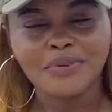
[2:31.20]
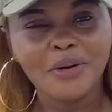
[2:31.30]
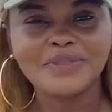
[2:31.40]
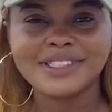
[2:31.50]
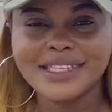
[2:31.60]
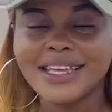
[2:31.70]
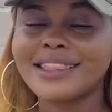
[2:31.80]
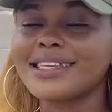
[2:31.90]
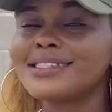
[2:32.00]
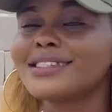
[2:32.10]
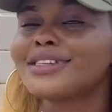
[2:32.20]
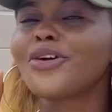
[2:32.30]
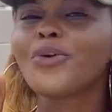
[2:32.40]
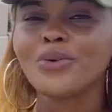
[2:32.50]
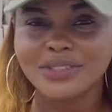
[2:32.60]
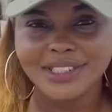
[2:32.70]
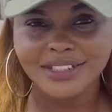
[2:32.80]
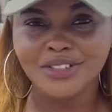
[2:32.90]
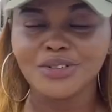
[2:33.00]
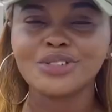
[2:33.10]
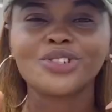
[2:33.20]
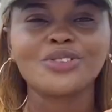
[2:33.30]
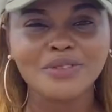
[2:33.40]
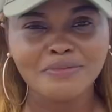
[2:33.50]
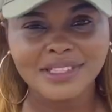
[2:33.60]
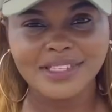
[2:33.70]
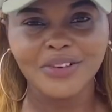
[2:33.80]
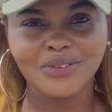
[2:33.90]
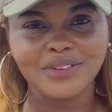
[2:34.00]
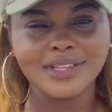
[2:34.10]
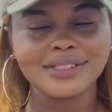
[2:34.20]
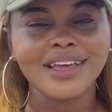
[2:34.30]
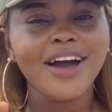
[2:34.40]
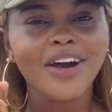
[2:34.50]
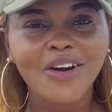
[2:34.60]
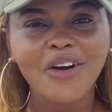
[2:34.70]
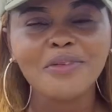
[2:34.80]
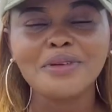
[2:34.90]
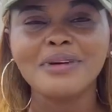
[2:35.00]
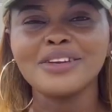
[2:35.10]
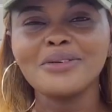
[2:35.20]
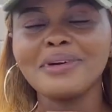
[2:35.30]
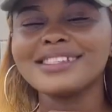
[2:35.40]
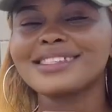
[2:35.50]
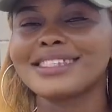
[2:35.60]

property here. This is a good deal. You shouldn't miss out on it. Call me. My number is